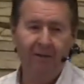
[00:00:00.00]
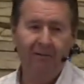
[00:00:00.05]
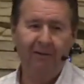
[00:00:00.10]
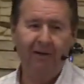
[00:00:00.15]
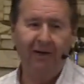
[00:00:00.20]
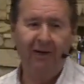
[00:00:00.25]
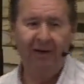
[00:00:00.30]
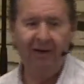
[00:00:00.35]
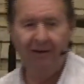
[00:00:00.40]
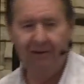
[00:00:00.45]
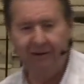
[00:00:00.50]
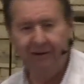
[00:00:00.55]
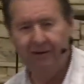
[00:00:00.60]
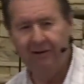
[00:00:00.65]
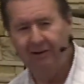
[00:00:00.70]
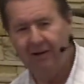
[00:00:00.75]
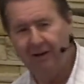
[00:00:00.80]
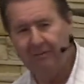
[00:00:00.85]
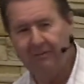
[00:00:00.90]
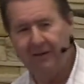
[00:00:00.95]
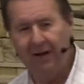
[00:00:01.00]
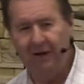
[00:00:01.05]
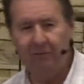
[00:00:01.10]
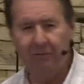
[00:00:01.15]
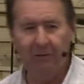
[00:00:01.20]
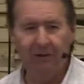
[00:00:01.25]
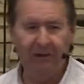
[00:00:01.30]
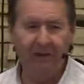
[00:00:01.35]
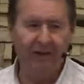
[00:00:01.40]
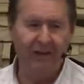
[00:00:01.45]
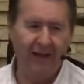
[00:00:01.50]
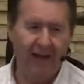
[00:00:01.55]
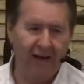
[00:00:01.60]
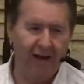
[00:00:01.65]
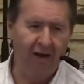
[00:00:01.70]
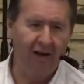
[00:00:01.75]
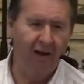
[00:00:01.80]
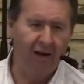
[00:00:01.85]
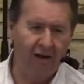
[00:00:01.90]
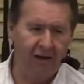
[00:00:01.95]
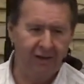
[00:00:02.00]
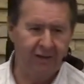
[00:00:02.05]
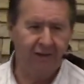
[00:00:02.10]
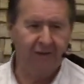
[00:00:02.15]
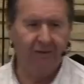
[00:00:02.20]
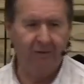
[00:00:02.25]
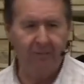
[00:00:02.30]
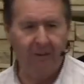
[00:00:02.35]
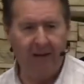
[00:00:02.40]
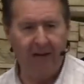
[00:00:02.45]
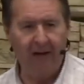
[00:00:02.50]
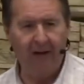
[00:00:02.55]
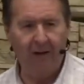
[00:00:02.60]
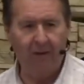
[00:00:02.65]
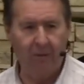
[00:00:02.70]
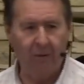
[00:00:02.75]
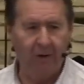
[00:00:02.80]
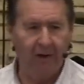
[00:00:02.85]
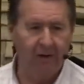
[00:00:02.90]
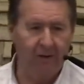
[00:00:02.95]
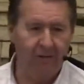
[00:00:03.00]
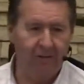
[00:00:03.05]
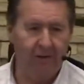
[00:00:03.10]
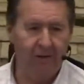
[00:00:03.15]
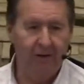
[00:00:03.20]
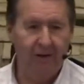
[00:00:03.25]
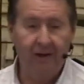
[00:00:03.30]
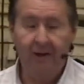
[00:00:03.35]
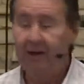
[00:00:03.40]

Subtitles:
"Well, I'm not really that honest of a man," or whatever.